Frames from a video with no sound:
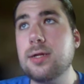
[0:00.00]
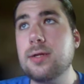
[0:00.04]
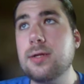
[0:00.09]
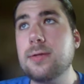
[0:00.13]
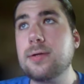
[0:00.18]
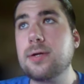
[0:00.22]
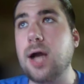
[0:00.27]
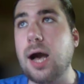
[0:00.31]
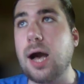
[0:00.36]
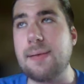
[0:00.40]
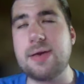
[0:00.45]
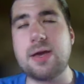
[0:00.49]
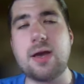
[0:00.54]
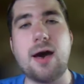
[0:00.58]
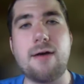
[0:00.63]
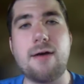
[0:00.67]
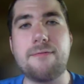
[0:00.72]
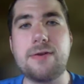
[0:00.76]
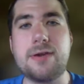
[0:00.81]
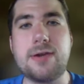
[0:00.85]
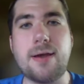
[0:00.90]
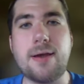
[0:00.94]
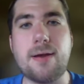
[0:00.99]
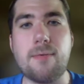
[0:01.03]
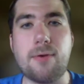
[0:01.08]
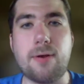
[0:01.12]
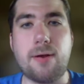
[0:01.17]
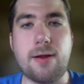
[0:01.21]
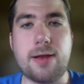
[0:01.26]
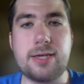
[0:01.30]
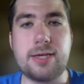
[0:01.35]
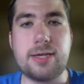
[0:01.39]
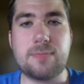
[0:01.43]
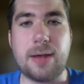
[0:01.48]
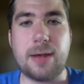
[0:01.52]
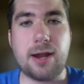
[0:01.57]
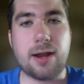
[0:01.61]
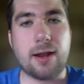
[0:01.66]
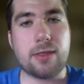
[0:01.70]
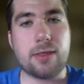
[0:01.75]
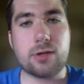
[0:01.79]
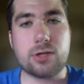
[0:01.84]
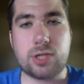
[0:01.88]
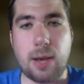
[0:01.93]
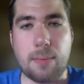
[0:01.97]
coming off a year where he spent
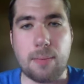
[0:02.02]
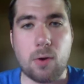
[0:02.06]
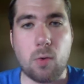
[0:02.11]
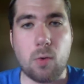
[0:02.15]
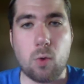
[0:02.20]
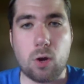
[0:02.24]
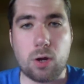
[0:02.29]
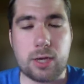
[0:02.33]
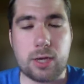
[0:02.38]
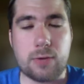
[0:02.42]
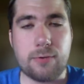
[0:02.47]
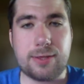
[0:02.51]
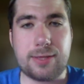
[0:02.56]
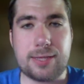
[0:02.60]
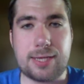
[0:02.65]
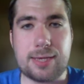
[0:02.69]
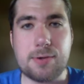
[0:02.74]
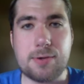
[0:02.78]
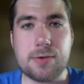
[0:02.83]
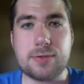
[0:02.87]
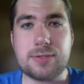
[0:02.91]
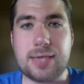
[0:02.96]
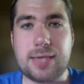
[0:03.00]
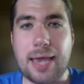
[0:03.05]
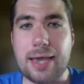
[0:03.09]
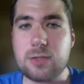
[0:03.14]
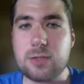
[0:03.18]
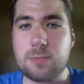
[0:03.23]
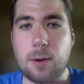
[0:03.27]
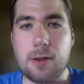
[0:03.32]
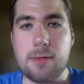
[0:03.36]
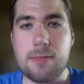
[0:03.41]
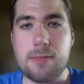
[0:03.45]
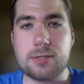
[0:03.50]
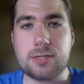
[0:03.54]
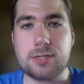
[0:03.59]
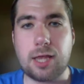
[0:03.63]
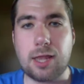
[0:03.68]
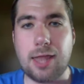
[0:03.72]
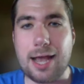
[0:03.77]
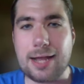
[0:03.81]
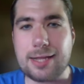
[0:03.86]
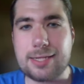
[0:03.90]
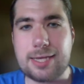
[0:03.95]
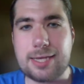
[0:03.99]
another summer working with Team USA as part of their
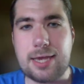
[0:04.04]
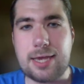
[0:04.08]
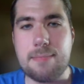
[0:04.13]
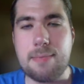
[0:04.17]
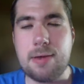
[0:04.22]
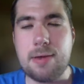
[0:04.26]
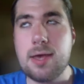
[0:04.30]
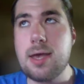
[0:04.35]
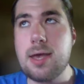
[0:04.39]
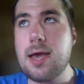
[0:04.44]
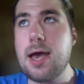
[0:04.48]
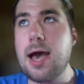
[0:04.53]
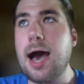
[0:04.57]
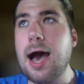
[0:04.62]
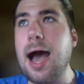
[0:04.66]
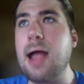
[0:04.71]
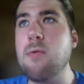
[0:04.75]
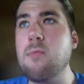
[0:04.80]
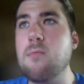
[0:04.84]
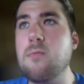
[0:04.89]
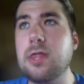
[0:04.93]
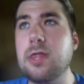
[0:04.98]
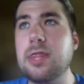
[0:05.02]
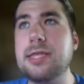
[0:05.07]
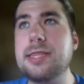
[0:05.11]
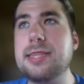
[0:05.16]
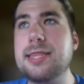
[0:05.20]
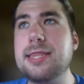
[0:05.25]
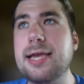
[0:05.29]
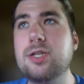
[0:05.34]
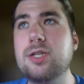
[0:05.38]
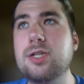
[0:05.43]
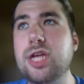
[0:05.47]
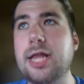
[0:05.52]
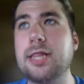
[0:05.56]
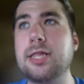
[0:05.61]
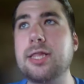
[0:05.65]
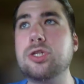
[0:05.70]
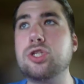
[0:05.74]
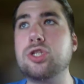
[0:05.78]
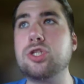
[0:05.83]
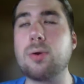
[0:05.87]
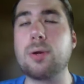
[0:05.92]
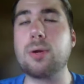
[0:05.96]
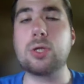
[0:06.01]
select team, I really think
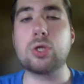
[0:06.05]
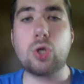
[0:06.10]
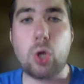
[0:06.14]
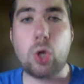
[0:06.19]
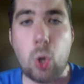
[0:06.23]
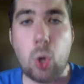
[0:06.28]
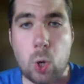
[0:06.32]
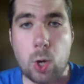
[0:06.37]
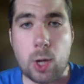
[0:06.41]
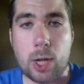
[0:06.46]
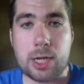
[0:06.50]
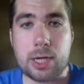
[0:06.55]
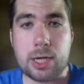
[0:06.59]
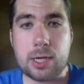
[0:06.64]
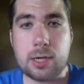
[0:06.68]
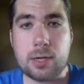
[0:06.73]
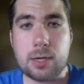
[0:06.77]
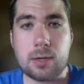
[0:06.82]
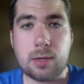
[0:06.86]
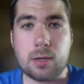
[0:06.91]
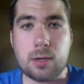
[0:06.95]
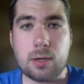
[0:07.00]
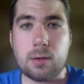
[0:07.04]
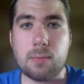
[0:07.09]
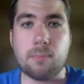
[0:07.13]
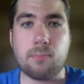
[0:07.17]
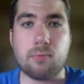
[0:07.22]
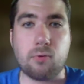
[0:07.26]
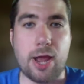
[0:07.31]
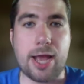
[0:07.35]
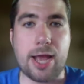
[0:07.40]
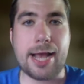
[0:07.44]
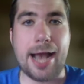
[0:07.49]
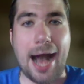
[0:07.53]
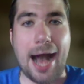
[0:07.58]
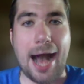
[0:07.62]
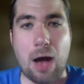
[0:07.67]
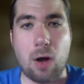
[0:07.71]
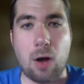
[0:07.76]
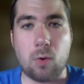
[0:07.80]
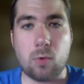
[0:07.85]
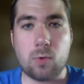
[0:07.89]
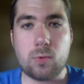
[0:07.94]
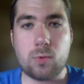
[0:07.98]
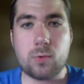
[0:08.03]
Jalen Duren could break
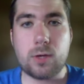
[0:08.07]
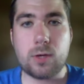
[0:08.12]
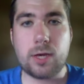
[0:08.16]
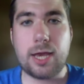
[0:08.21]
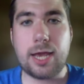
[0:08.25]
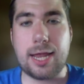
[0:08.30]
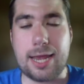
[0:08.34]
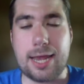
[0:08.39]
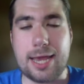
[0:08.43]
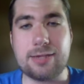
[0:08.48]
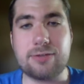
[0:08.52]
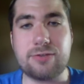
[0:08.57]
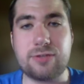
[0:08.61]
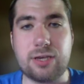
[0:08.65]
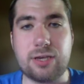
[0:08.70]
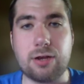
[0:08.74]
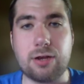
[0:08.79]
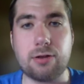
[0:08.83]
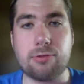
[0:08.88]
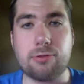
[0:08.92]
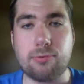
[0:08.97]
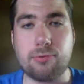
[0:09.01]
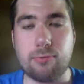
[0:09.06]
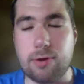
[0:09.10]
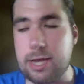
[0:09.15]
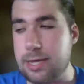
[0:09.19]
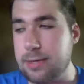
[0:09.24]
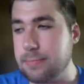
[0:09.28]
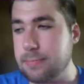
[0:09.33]
out in his year three.